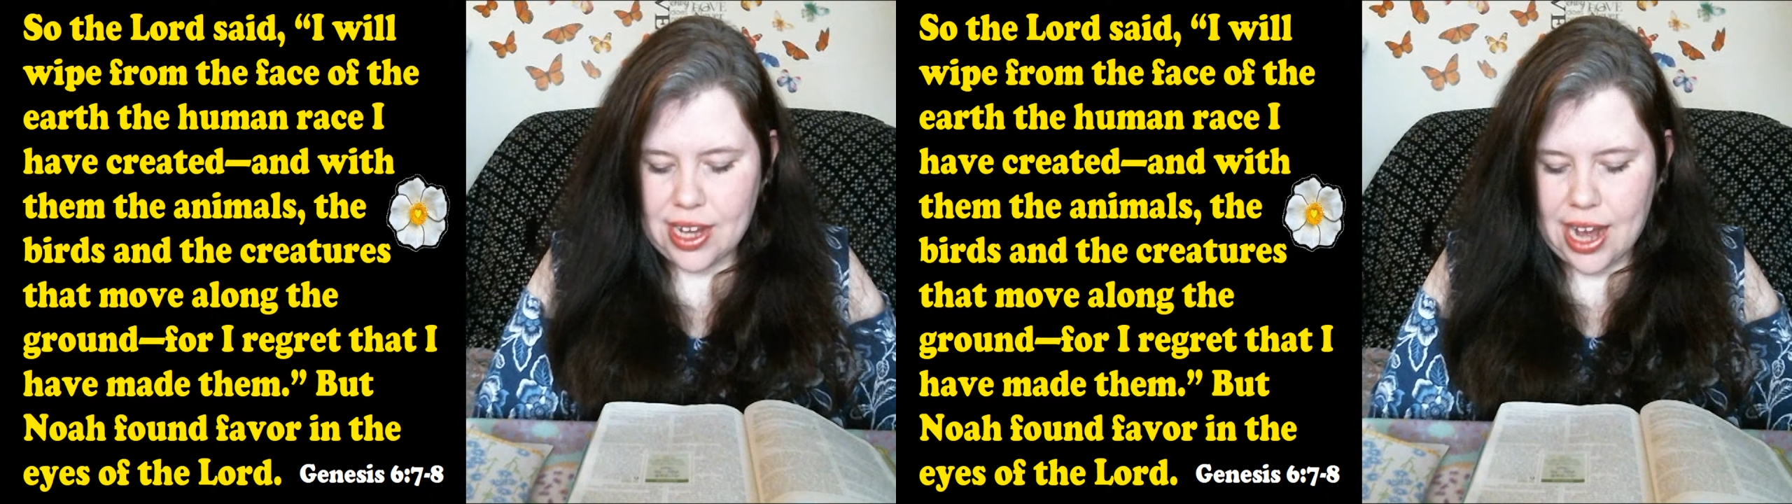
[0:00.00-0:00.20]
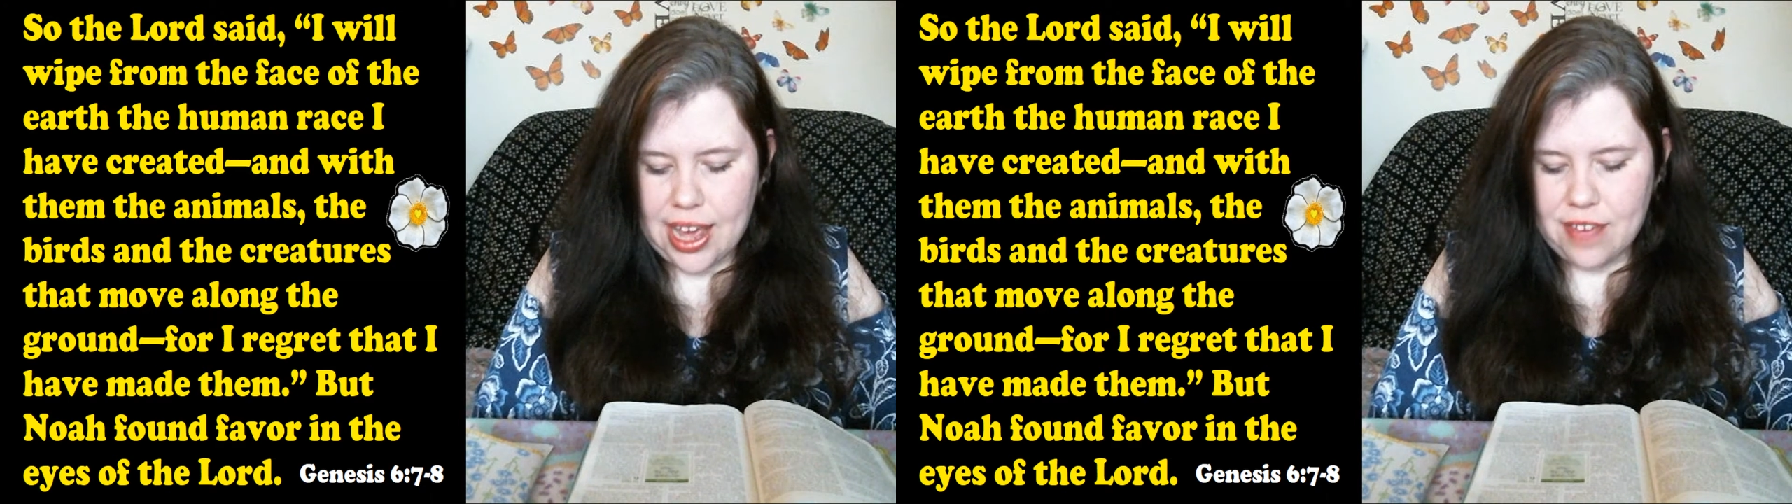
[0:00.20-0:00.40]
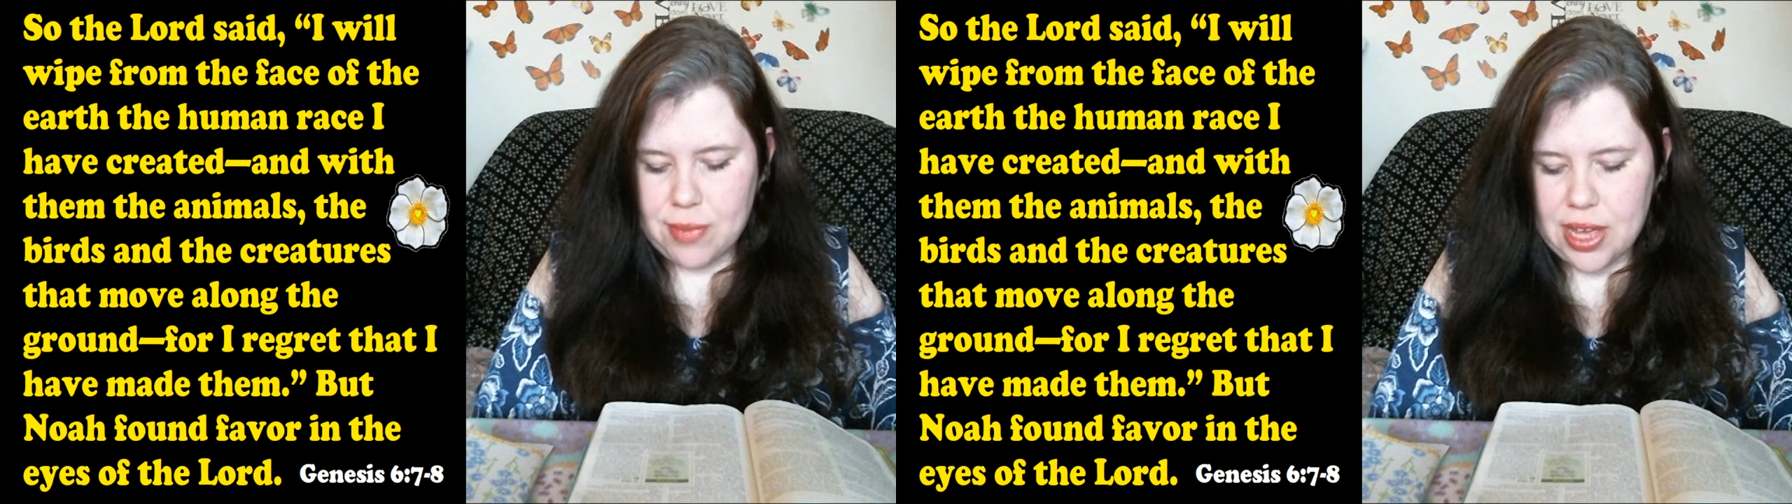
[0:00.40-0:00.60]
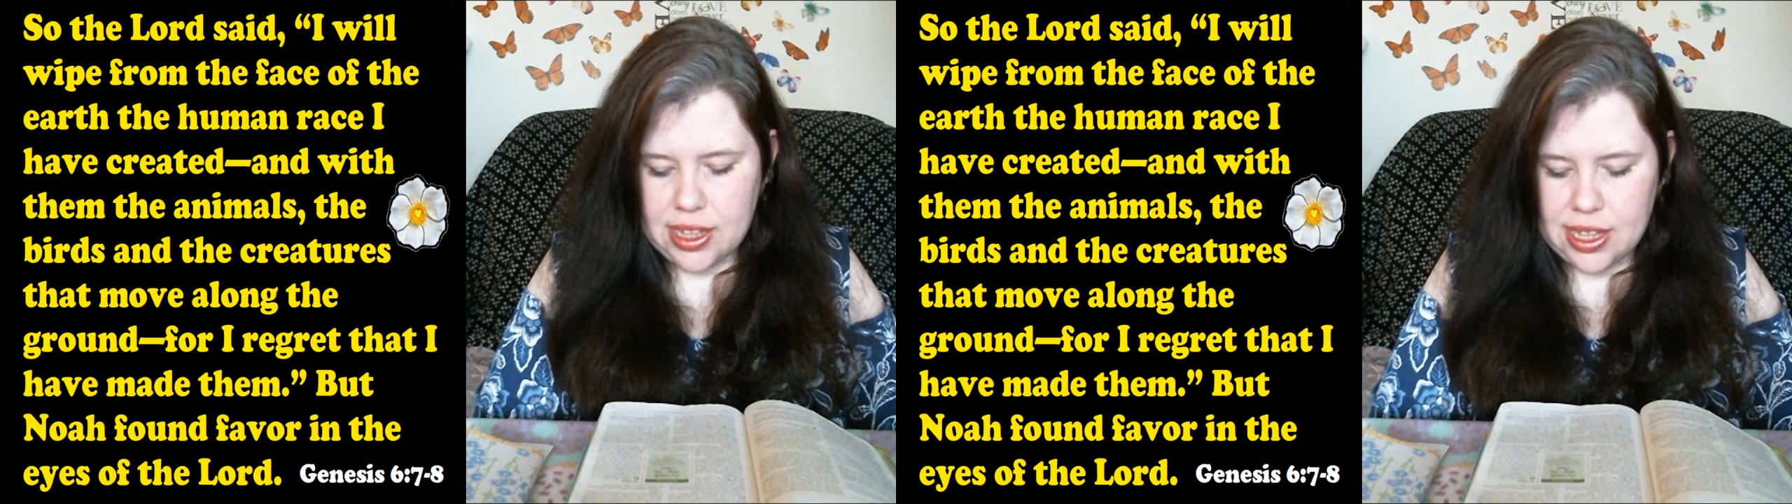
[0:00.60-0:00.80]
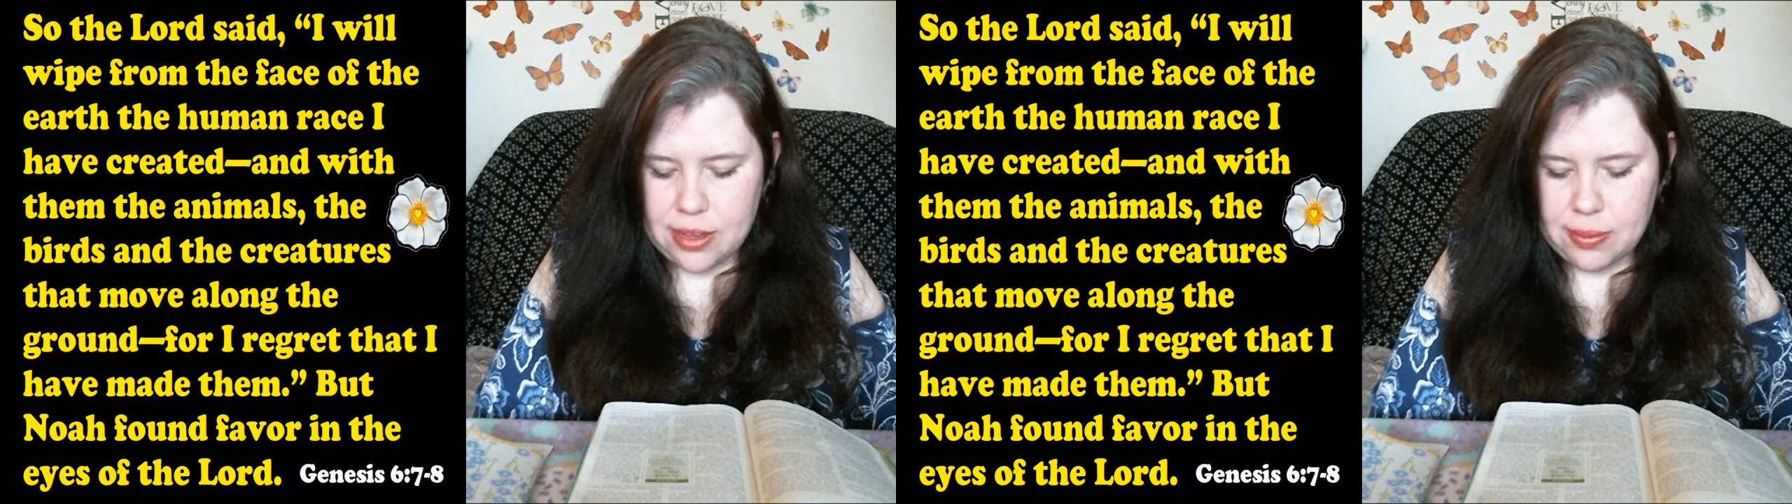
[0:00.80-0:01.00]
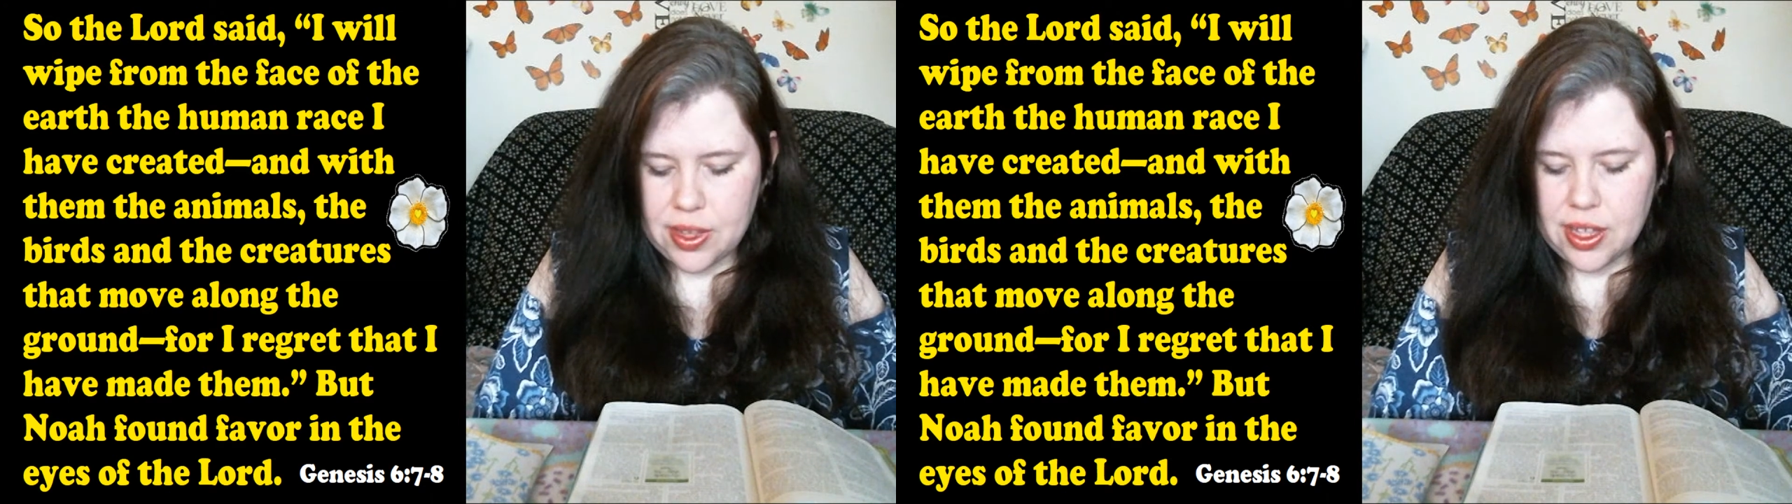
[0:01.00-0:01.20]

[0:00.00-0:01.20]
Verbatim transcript: that I have made them.